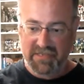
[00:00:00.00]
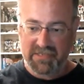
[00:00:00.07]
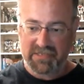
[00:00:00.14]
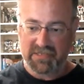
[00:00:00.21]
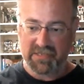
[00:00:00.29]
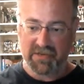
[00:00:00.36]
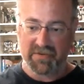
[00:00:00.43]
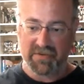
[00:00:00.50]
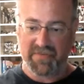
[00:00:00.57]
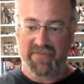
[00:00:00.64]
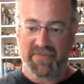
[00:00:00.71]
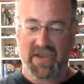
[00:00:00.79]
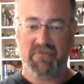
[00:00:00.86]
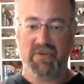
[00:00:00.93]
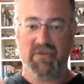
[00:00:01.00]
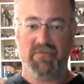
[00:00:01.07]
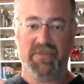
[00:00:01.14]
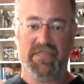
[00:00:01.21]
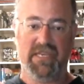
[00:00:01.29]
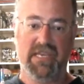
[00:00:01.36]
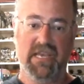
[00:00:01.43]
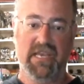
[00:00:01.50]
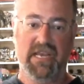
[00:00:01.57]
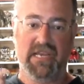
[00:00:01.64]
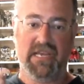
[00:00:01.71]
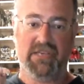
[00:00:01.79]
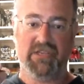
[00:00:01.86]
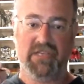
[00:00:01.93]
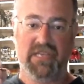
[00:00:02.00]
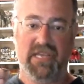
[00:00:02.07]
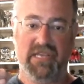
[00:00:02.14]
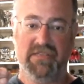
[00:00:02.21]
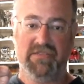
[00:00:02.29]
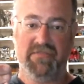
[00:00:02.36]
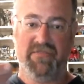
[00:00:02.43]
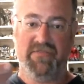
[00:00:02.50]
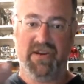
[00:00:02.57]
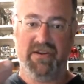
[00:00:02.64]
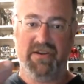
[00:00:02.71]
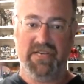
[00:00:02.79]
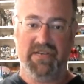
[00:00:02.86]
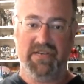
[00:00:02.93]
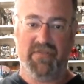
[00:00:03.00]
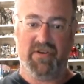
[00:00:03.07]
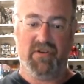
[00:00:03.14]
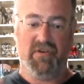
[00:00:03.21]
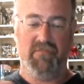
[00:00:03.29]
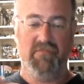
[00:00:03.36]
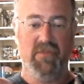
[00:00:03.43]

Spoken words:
So to find one with the gun actually is very difficult.